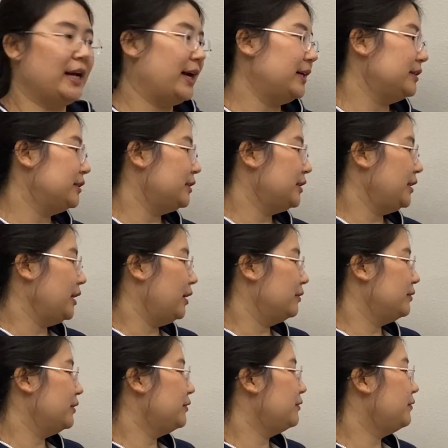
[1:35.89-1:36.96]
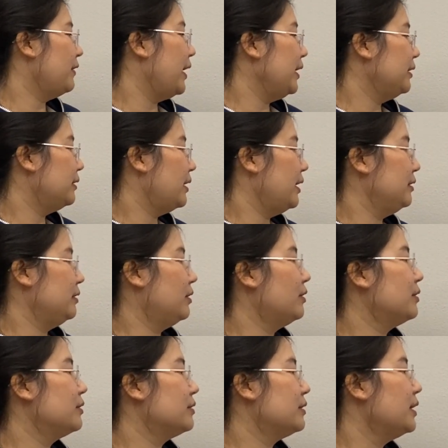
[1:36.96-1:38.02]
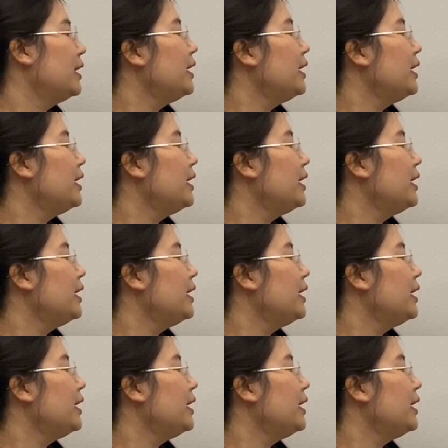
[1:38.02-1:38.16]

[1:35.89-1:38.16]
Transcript: energy of fire and earth,